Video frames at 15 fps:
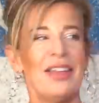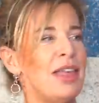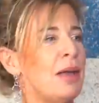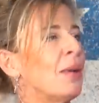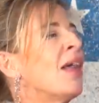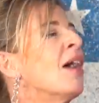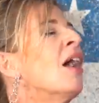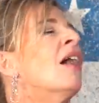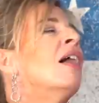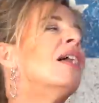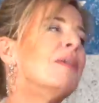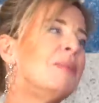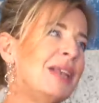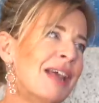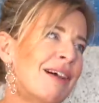They were like,
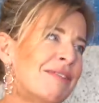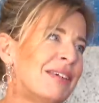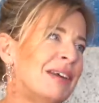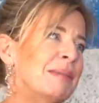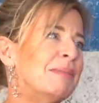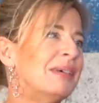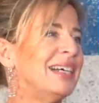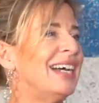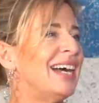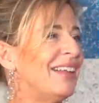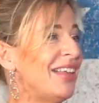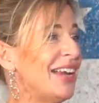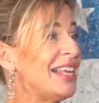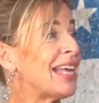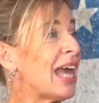oh, we love him.
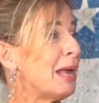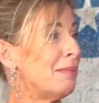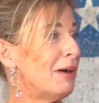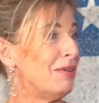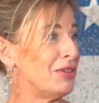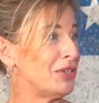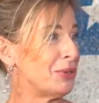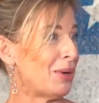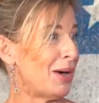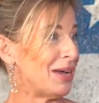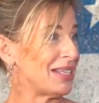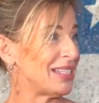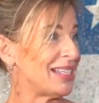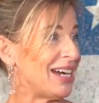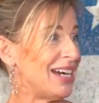And then he came over to
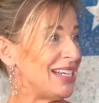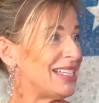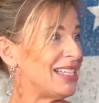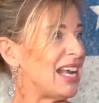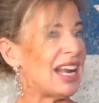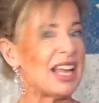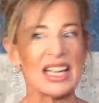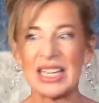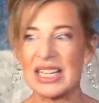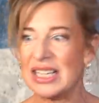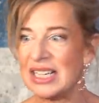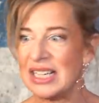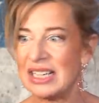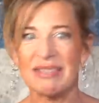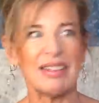our side and they're like,
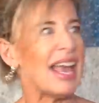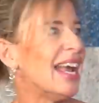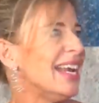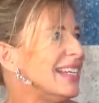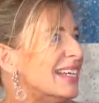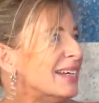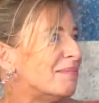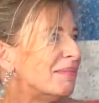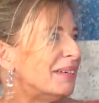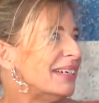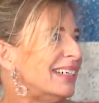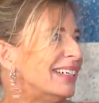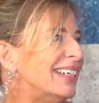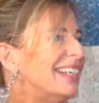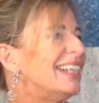we hate him.
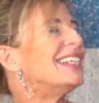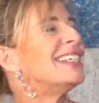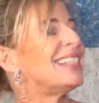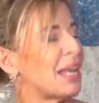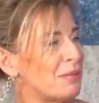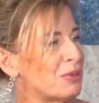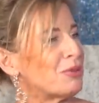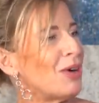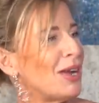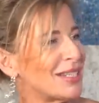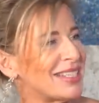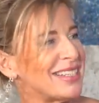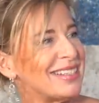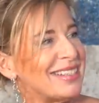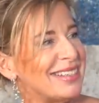Same with
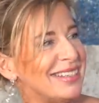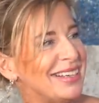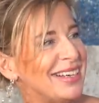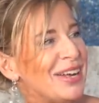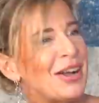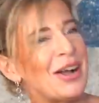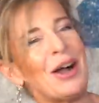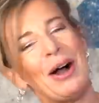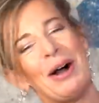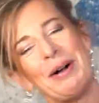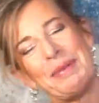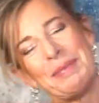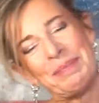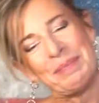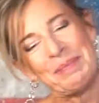Russell. Mm.
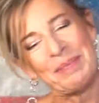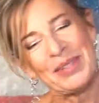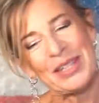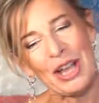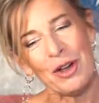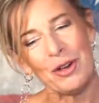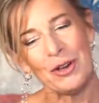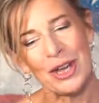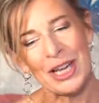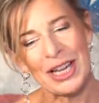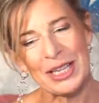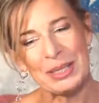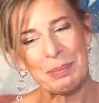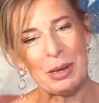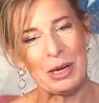Um, so
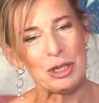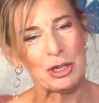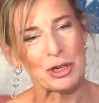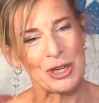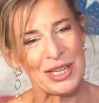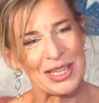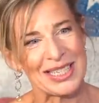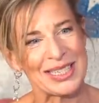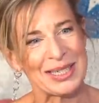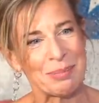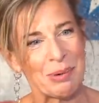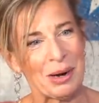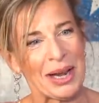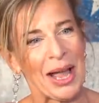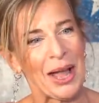he's been joyous to
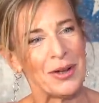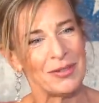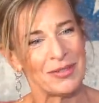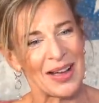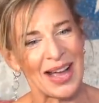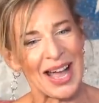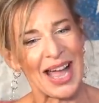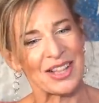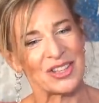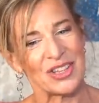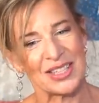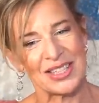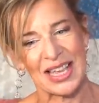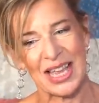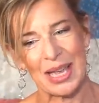bring over and to
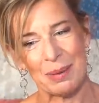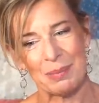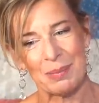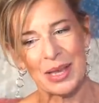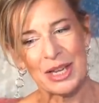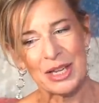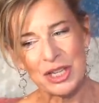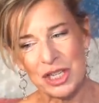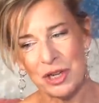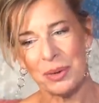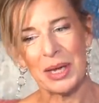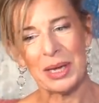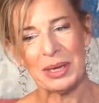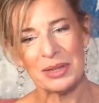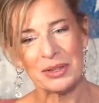see him
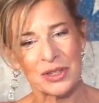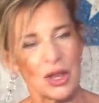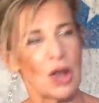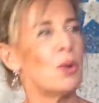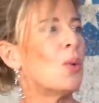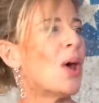doing so